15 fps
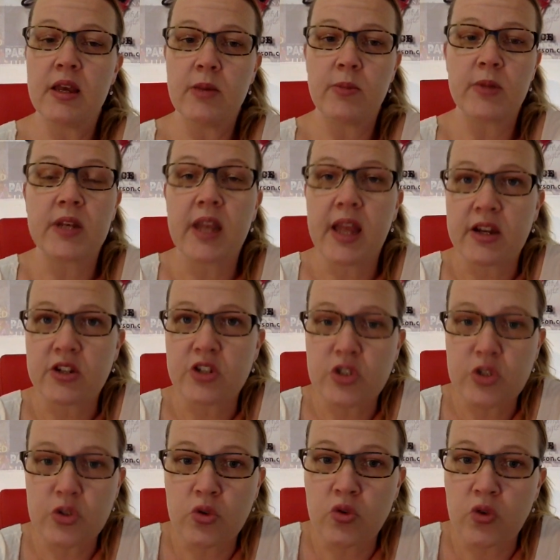But now she's
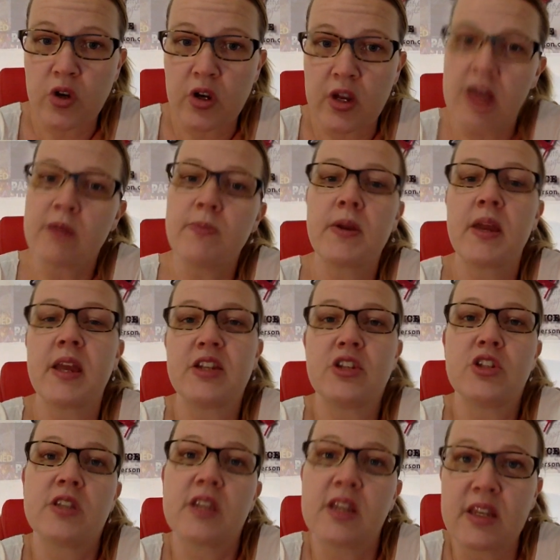all grown up and
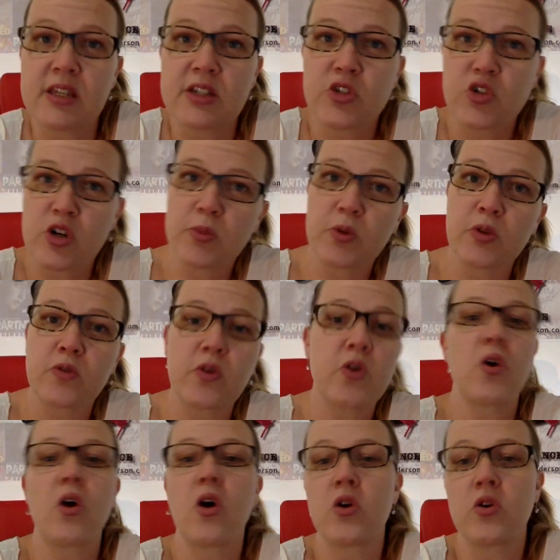she's getting into trouble of
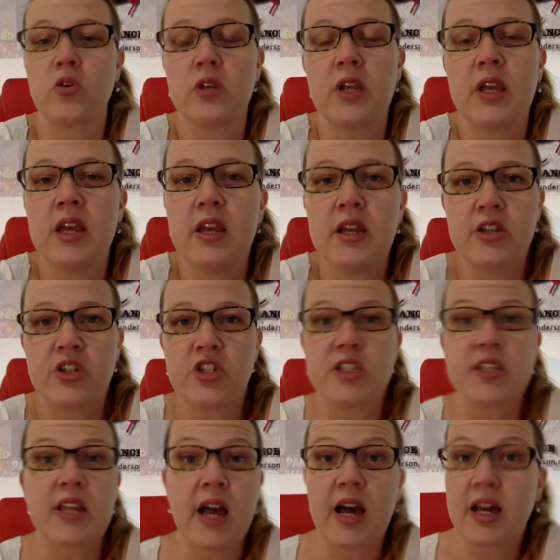her own. She's
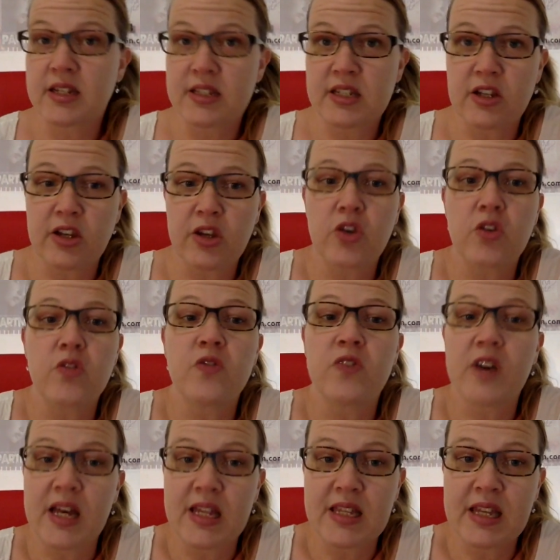an artist like her
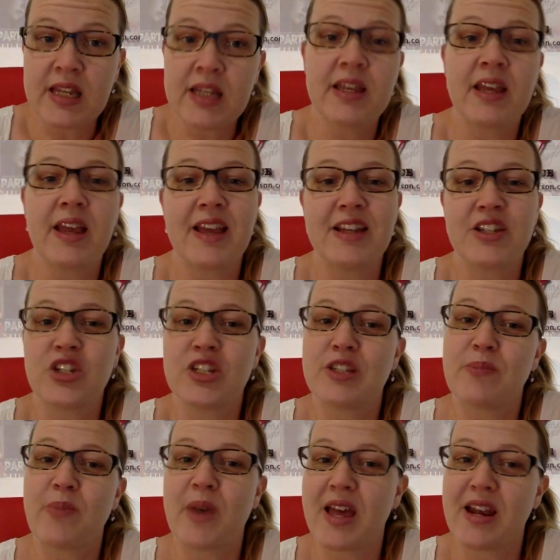father and she's a
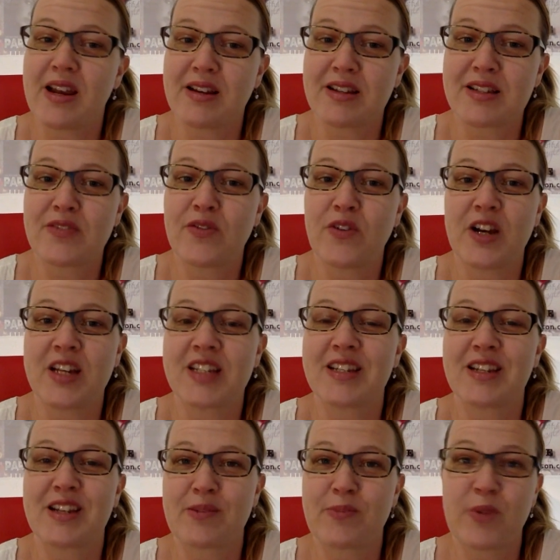badass fighter
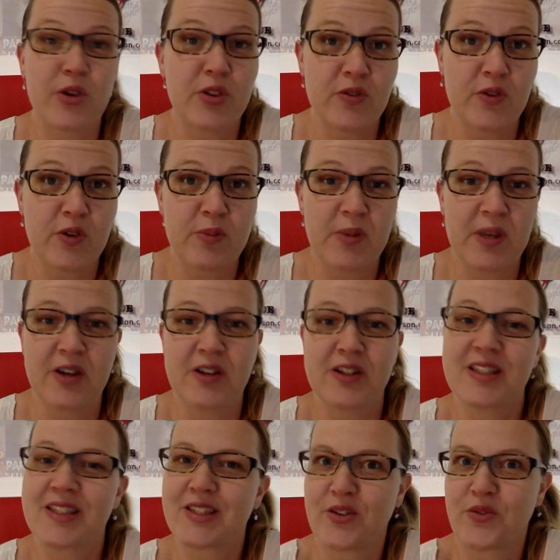like both of her
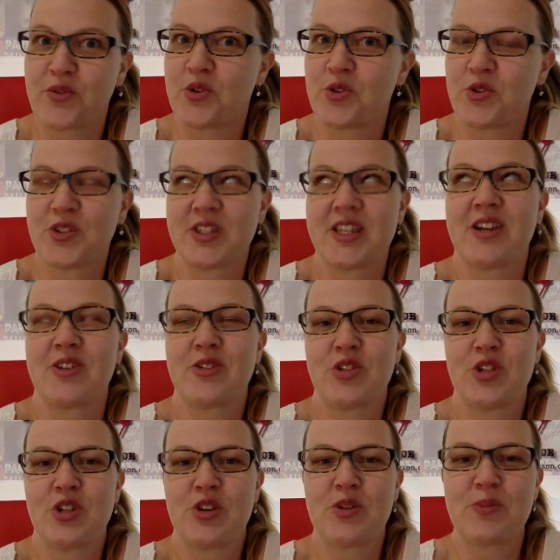parents, of course, how could
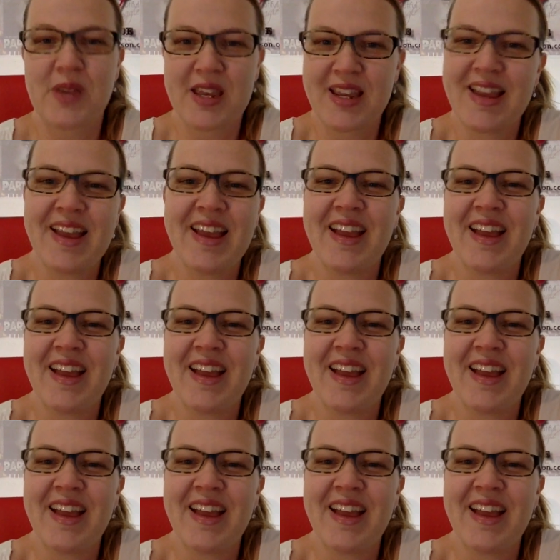she not be?